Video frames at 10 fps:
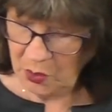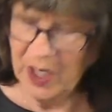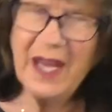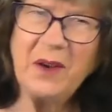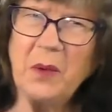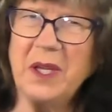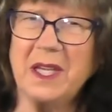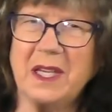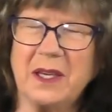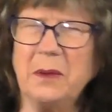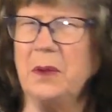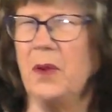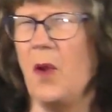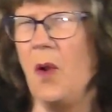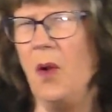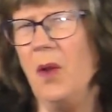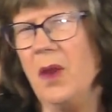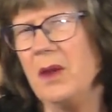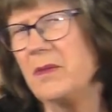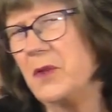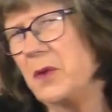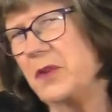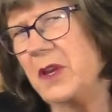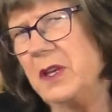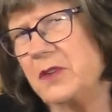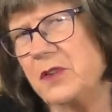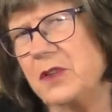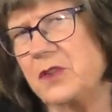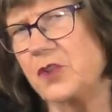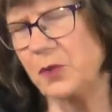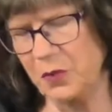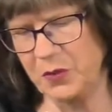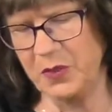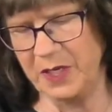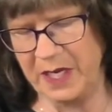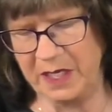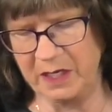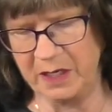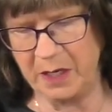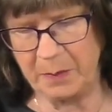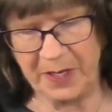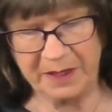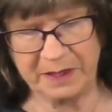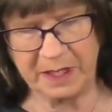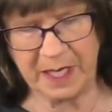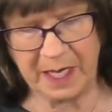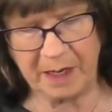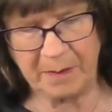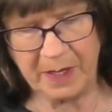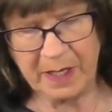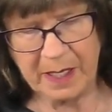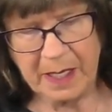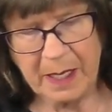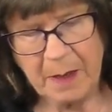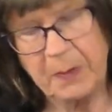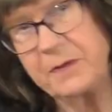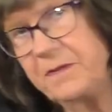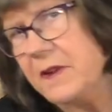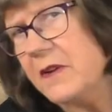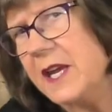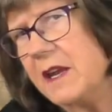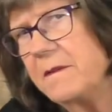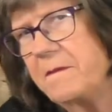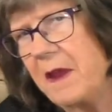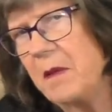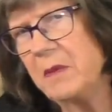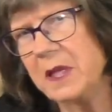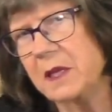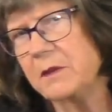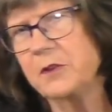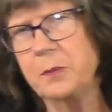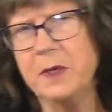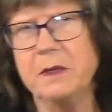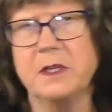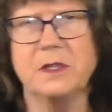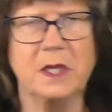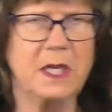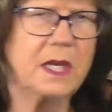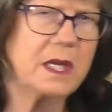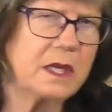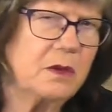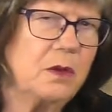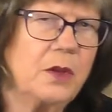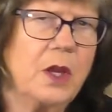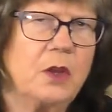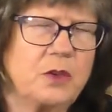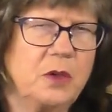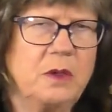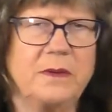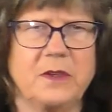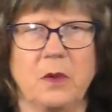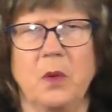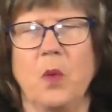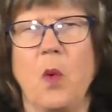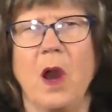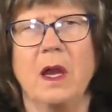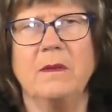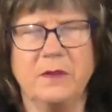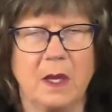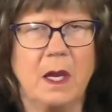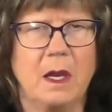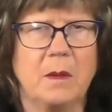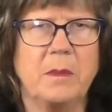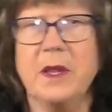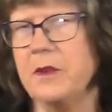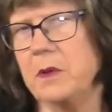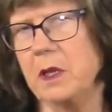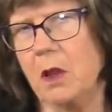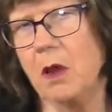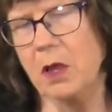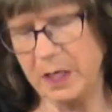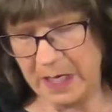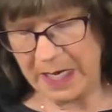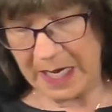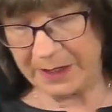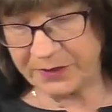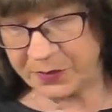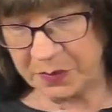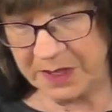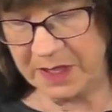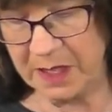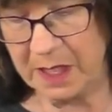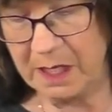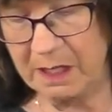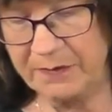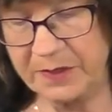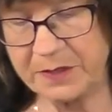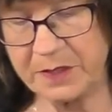not only killed all of those innocent children in Bethlehem, but fearing a family conspiracy, he killed two of his own wives, a mother-in-law, and three of his